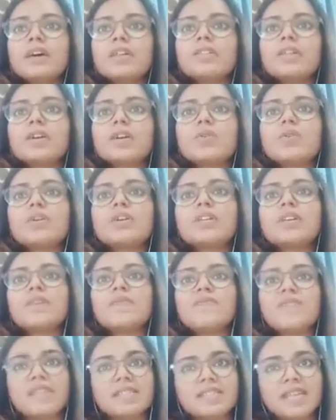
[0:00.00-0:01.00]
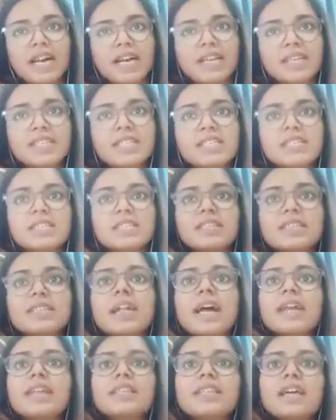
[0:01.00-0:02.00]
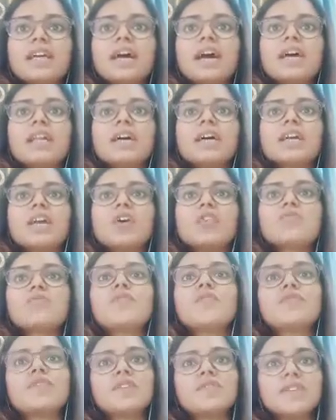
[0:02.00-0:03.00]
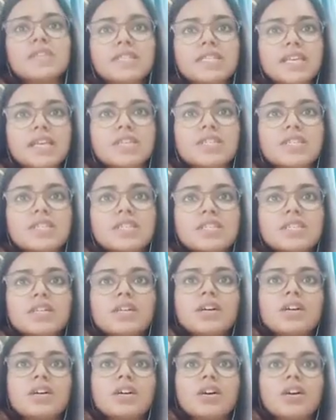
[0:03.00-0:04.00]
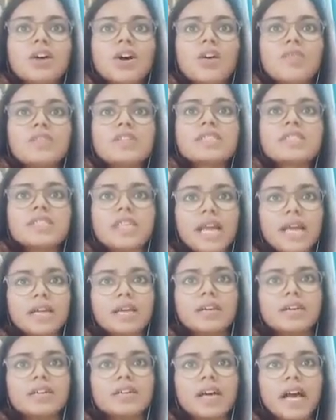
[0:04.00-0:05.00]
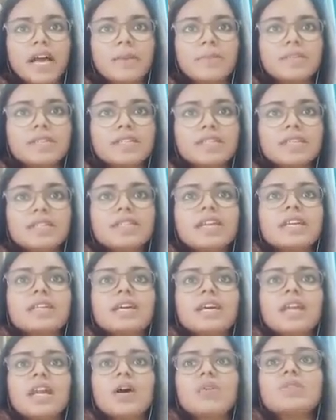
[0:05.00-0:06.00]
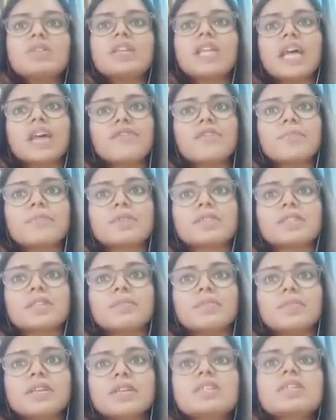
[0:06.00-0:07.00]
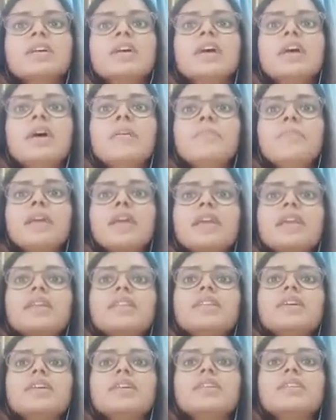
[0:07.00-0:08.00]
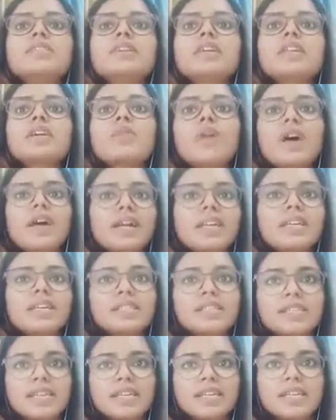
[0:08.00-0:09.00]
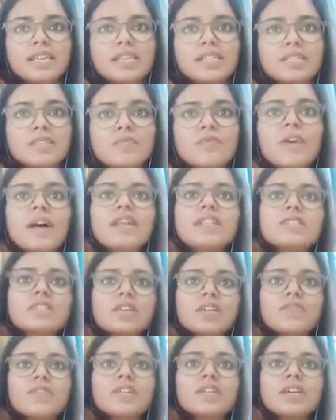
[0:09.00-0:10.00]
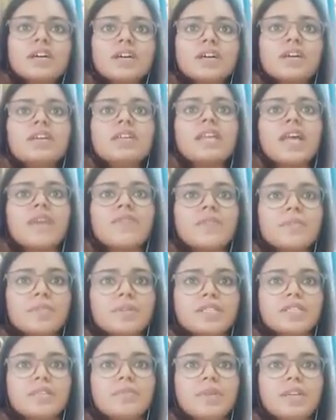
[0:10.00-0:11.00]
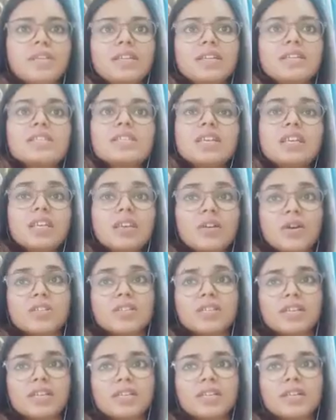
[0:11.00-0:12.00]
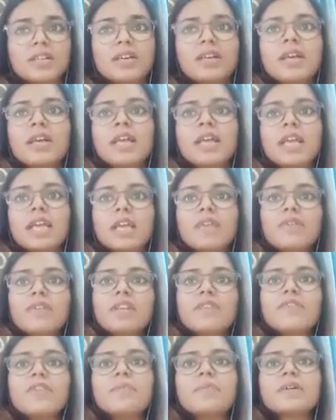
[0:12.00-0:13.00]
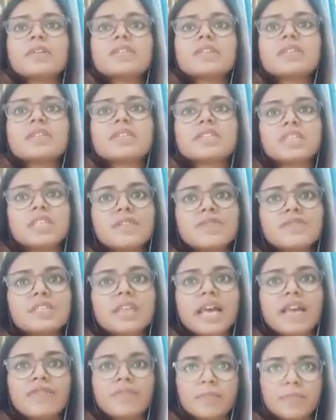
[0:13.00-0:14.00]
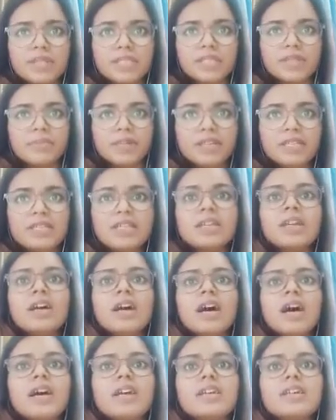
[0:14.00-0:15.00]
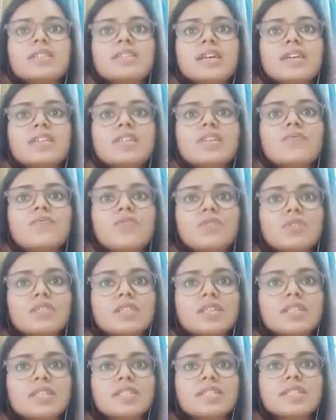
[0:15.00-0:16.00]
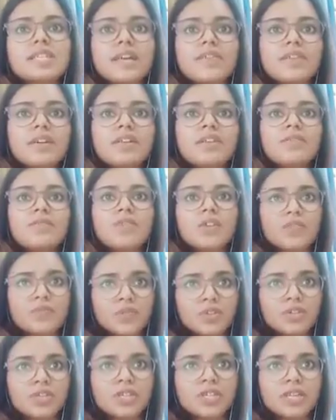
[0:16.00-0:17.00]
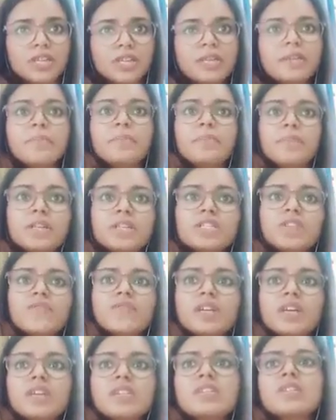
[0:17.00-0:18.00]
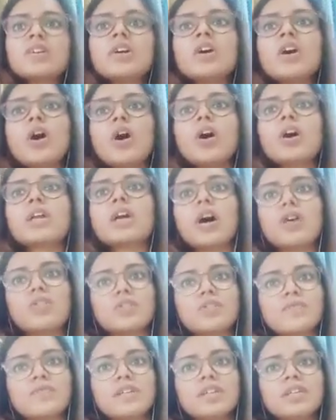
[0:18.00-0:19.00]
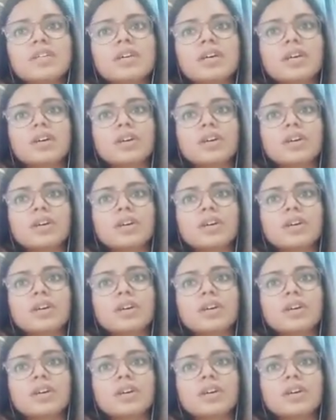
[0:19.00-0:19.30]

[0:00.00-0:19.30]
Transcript: The court emphasized that there are around 51 sections of the IPC that allow the life imprisonment, making the required death sentence while serving a life imprisonment is illogical. Even if a person receives life imprisonment under Section 467 for forgery, breach of trust, or counterfeiting